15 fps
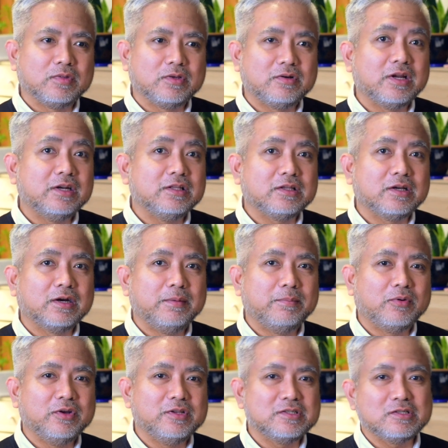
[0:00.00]
credit card
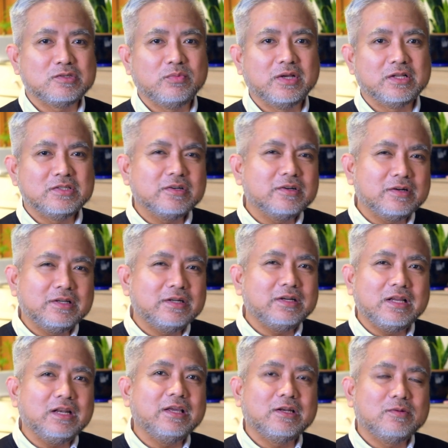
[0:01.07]
points as well. So
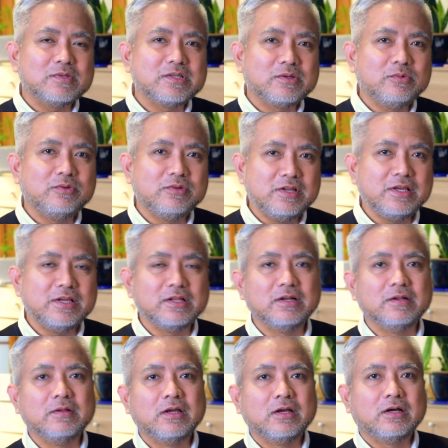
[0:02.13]
really, it was a good
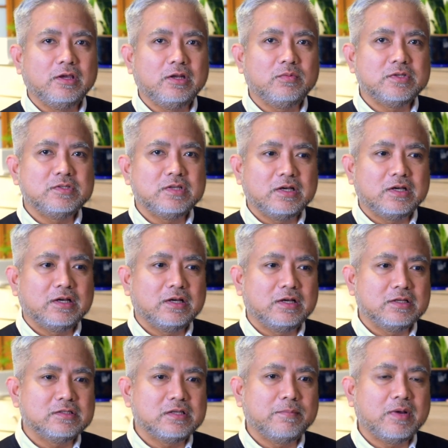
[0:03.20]
deal. It was
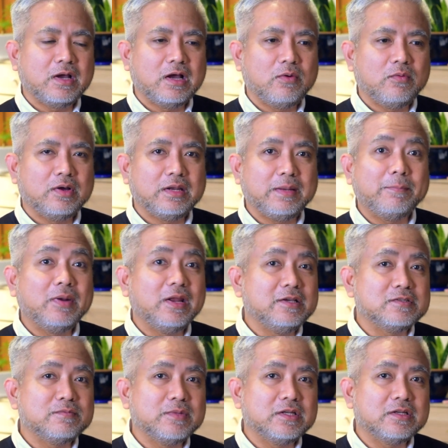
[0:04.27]
somehow a
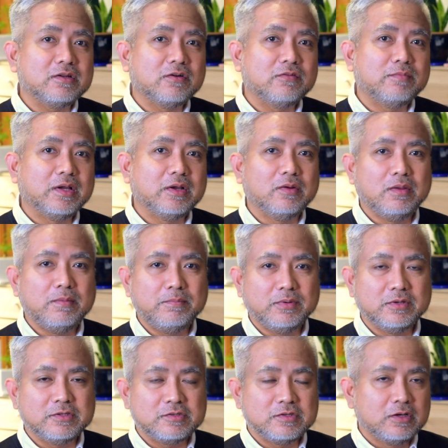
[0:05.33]
replacement of my
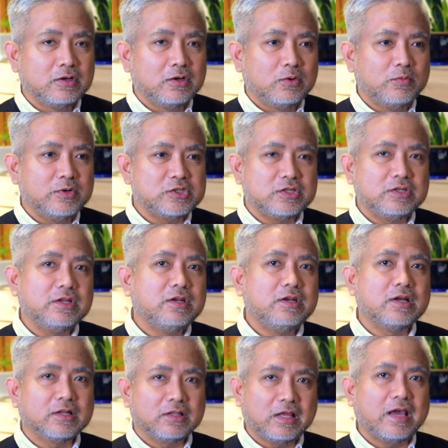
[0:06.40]
Olympus, which did
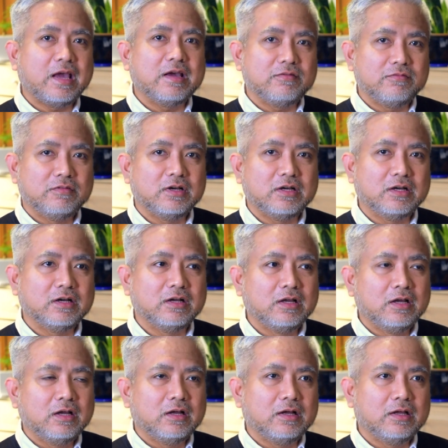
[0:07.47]
not have
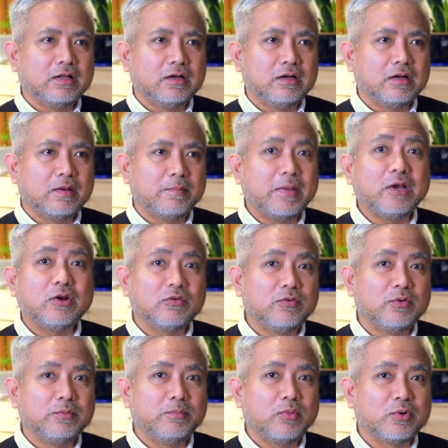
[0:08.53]
a
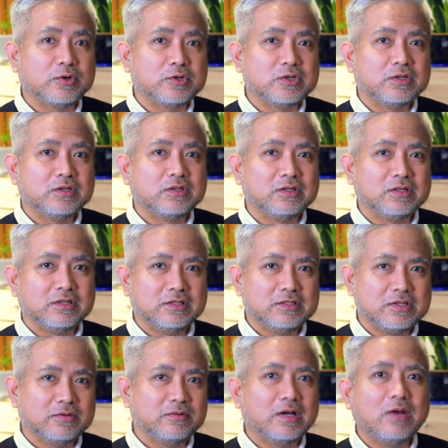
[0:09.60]
microphone port.
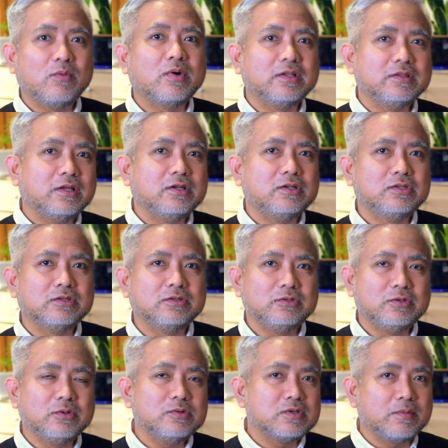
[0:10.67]
So I wanted to
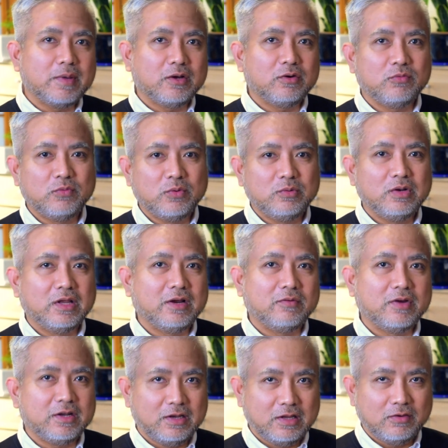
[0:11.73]
use a microphone, like
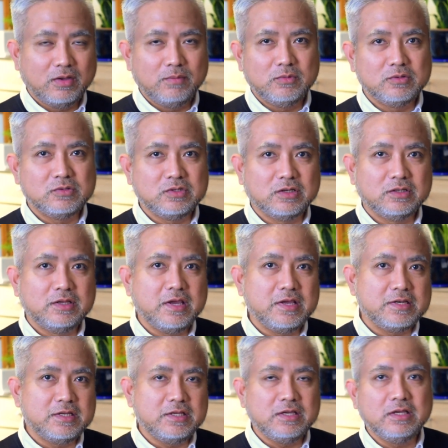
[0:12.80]
right now I'm using a
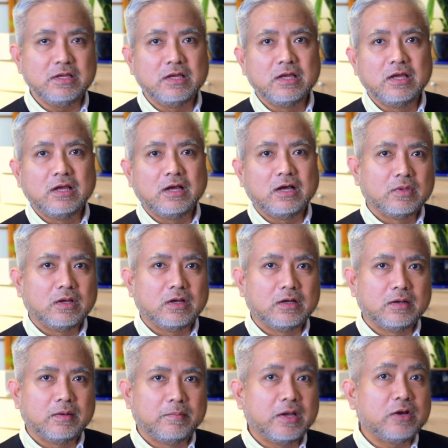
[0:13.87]
Deity
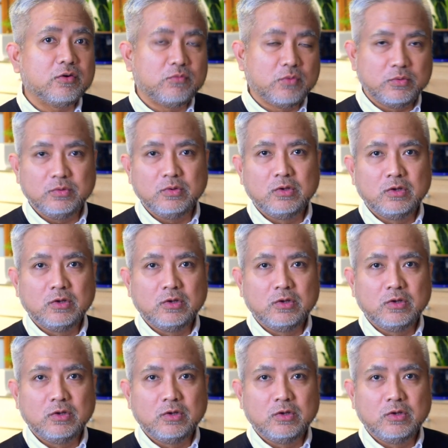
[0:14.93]
microphone,